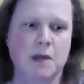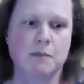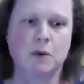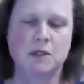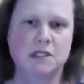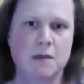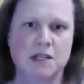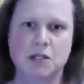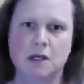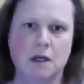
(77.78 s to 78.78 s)
people with
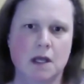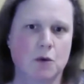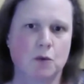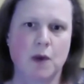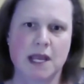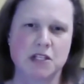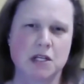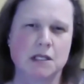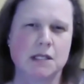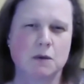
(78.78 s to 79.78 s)
dementia, it
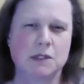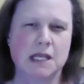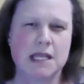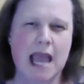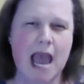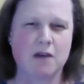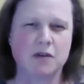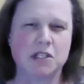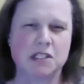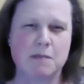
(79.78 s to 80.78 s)
ranges. I would say the
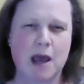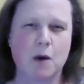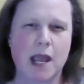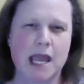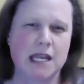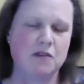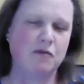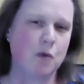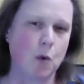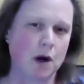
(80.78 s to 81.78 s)
average is about
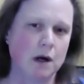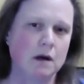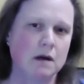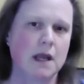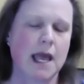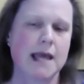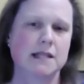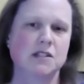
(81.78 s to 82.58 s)
84. And